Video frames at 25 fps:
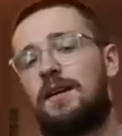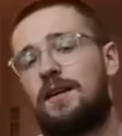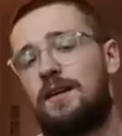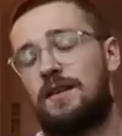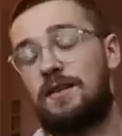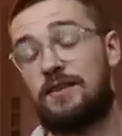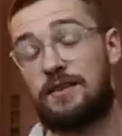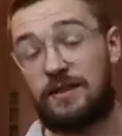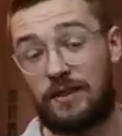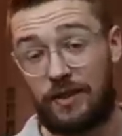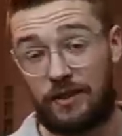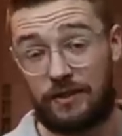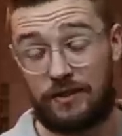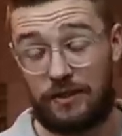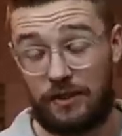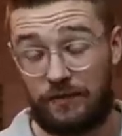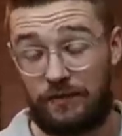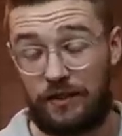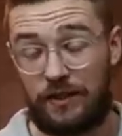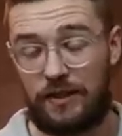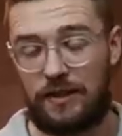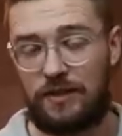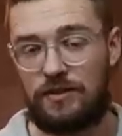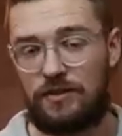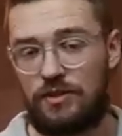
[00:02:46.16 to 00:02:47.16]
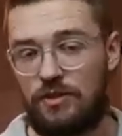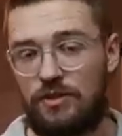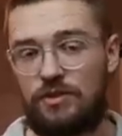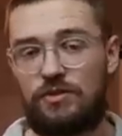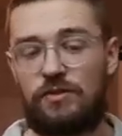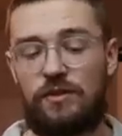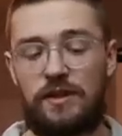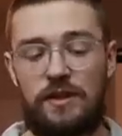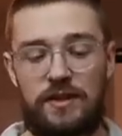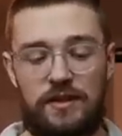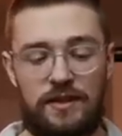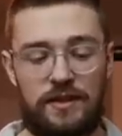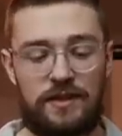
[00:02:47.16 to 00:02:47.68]
certificates
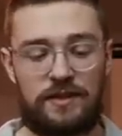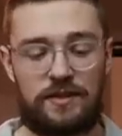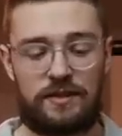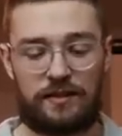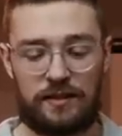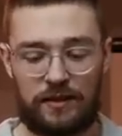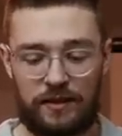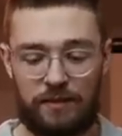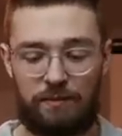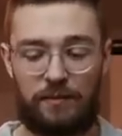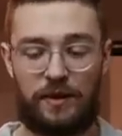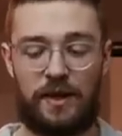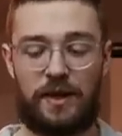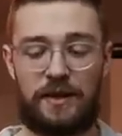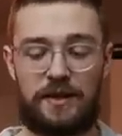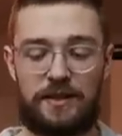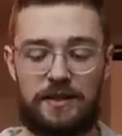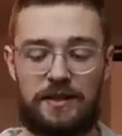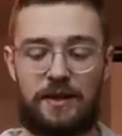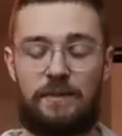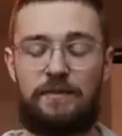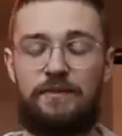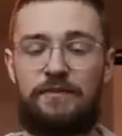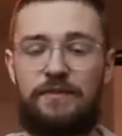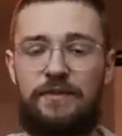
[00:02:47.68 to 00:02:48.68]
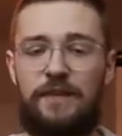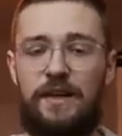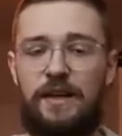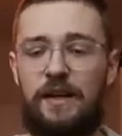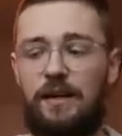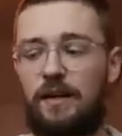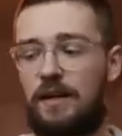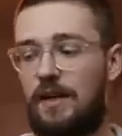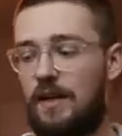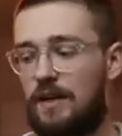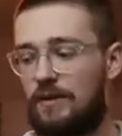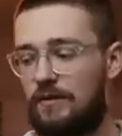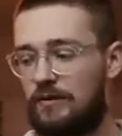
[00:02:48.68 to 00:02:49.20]
usually. Just buy something
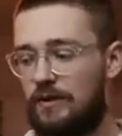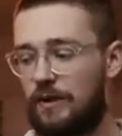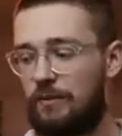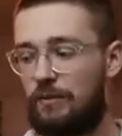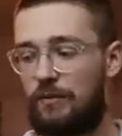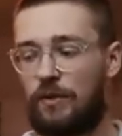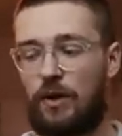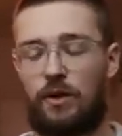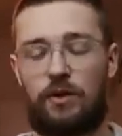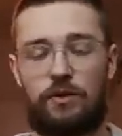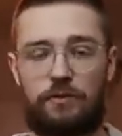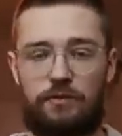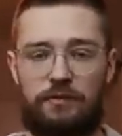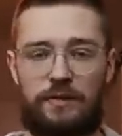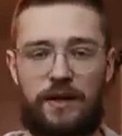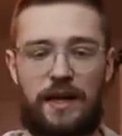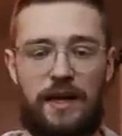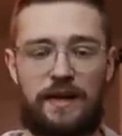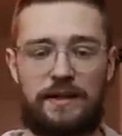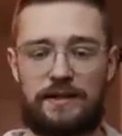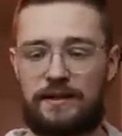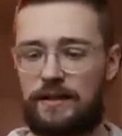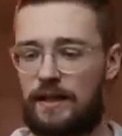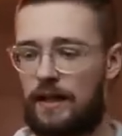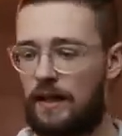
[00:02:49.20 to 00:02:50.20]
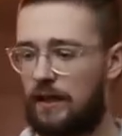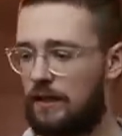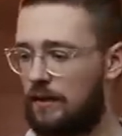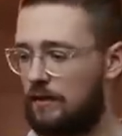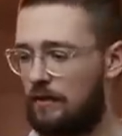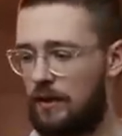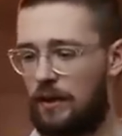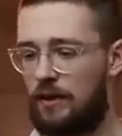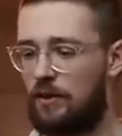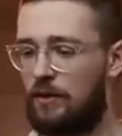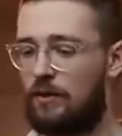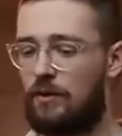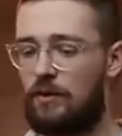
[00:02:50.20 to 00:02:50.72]
from known brands like,
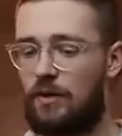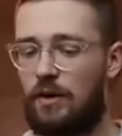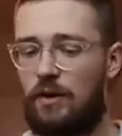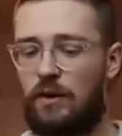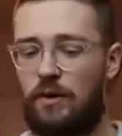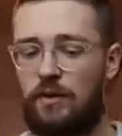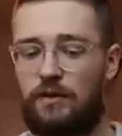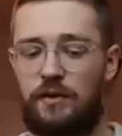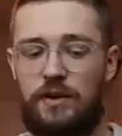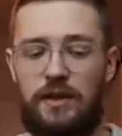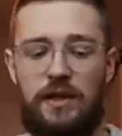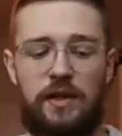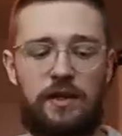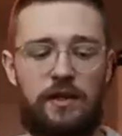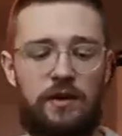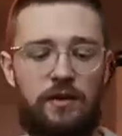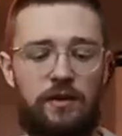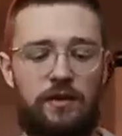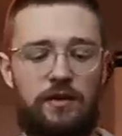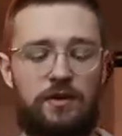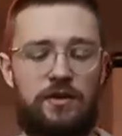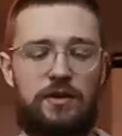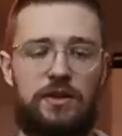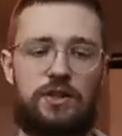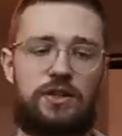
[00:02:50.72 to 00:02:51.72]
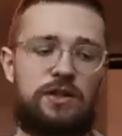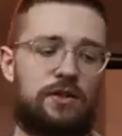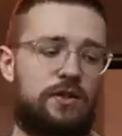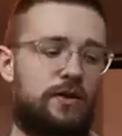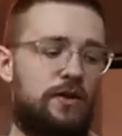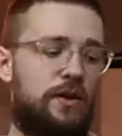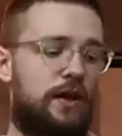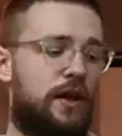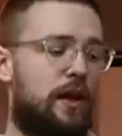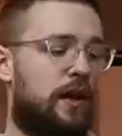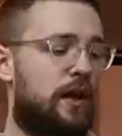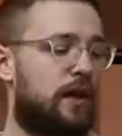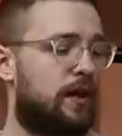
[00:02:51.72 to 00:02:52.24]
O'Neill,
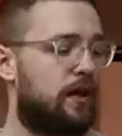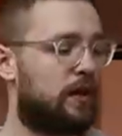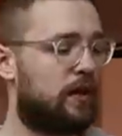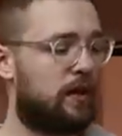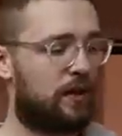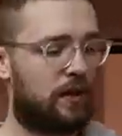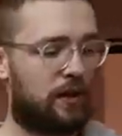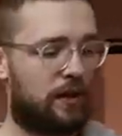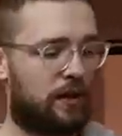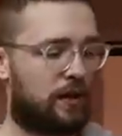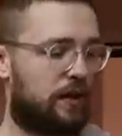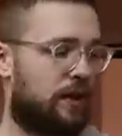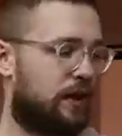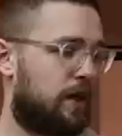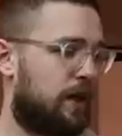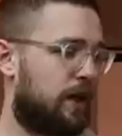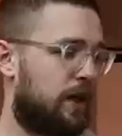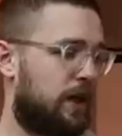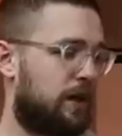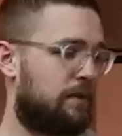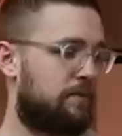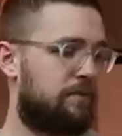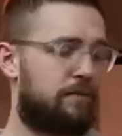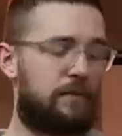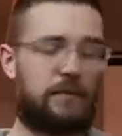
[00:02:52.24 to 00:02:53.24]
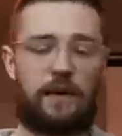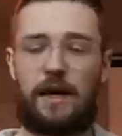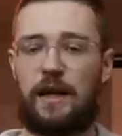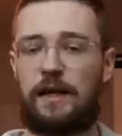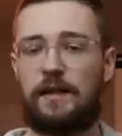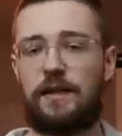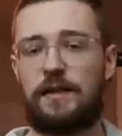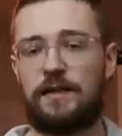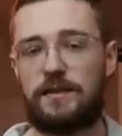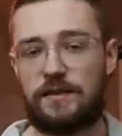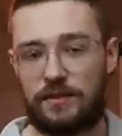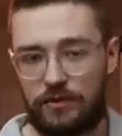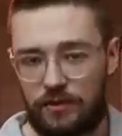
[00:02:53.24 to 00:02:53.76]
Shoei,
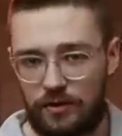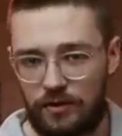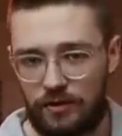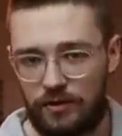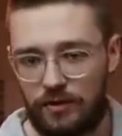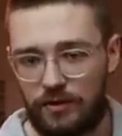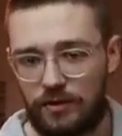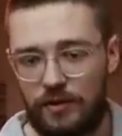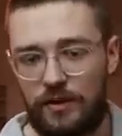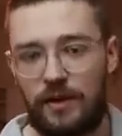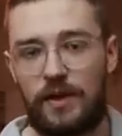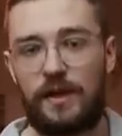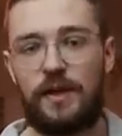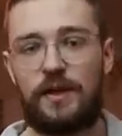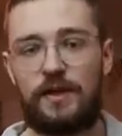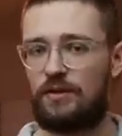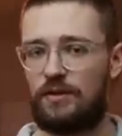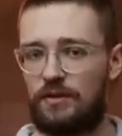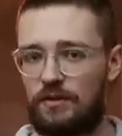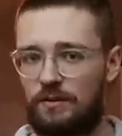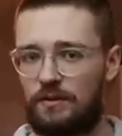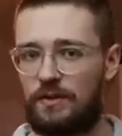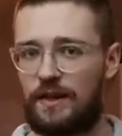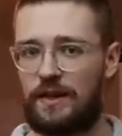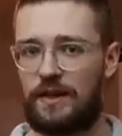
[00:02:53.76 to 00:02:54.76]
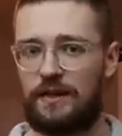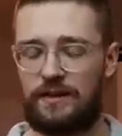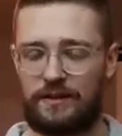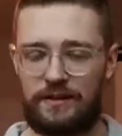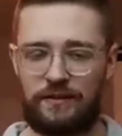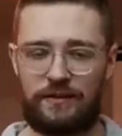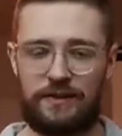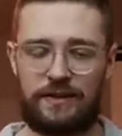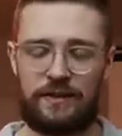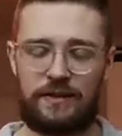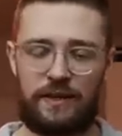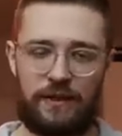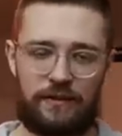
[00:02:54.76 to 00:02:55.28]
LS2. Don't buy
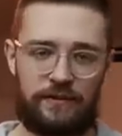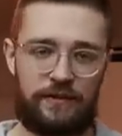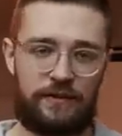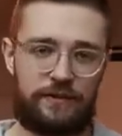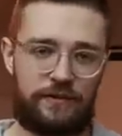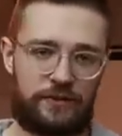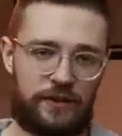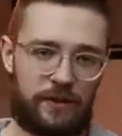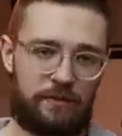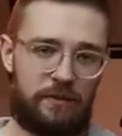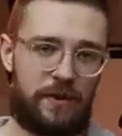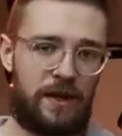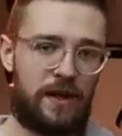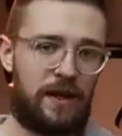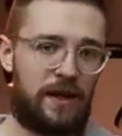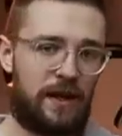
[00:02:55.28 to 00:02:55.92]
stuff from